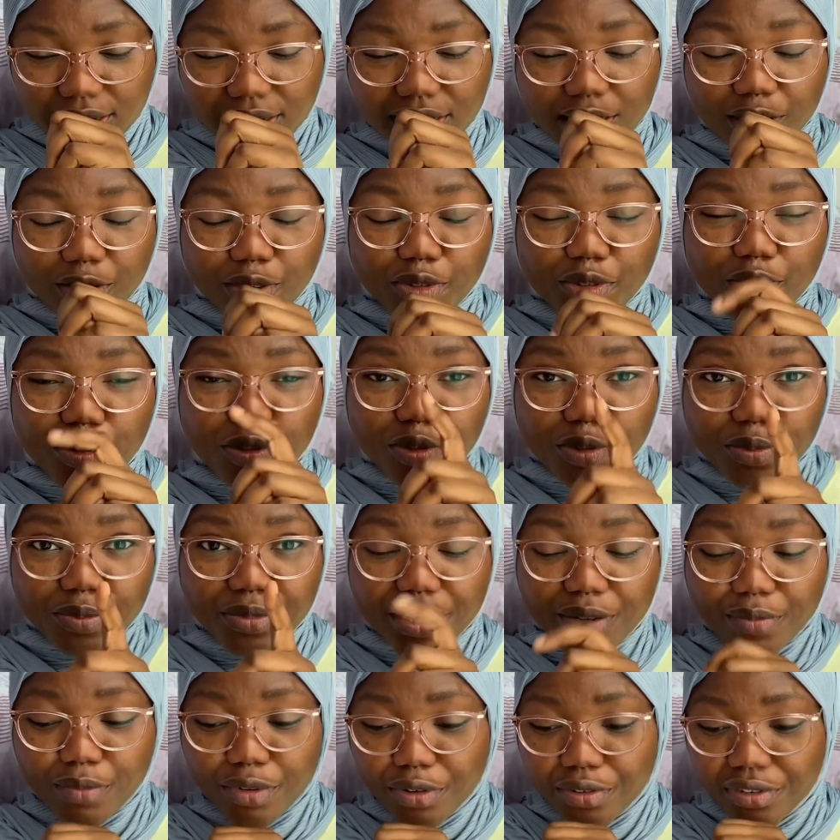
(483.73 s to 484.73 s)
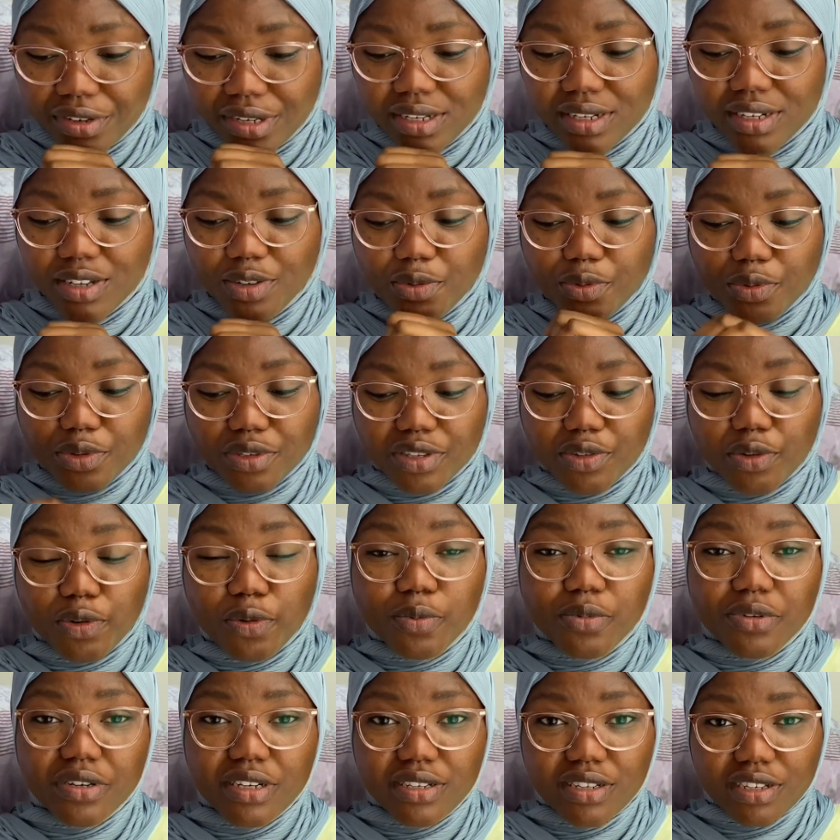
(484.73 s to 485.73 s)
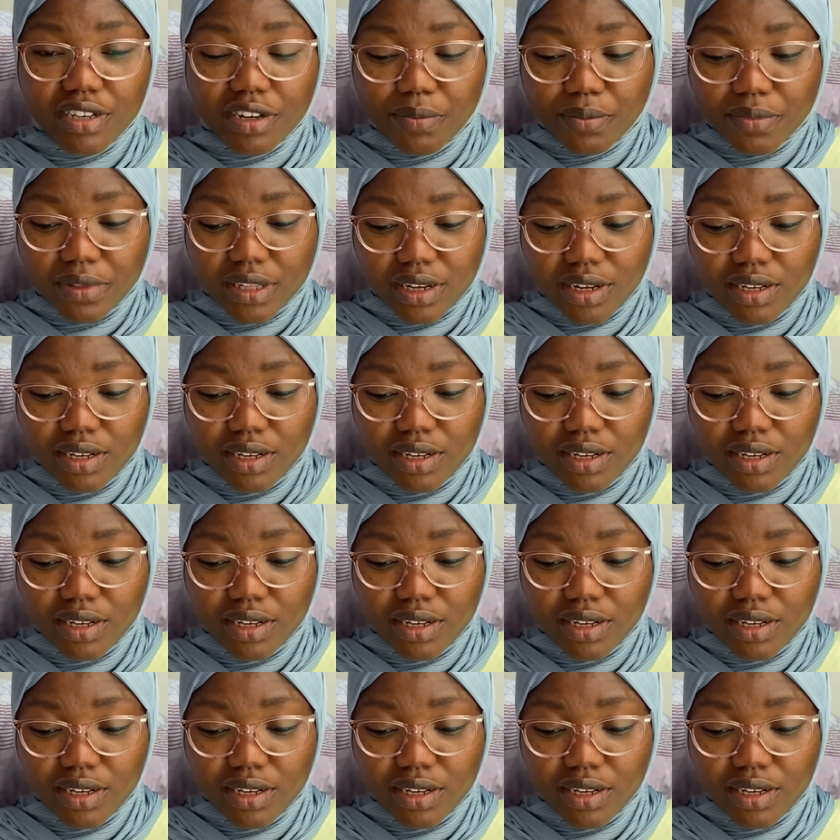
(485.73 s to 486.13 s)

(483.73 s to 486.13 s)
that was so mind-blowing was the opening chapter,